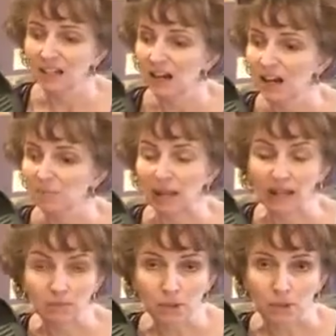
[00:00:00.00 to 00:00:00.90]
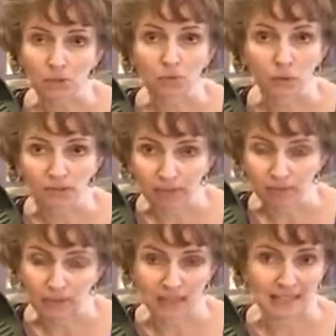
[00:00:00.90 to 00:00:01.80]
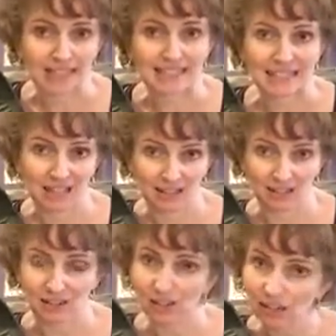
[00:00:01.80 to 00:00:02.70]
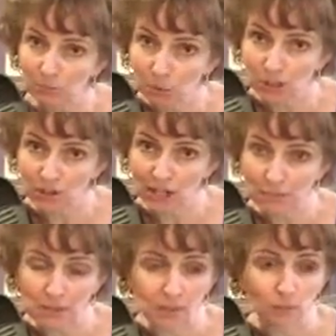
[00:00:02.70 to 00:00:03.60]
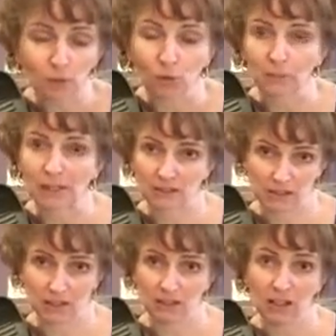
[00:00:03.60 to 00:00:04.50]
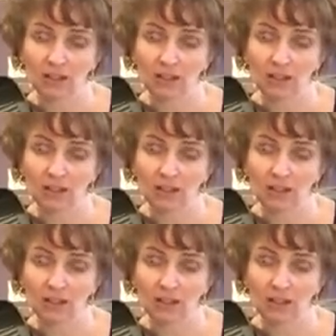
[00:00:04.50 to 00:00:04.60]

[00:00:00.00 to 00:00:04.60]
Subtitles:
Hamburgers, 4 to 5 minutes, done. Thin pork chops, 4 minutes, done.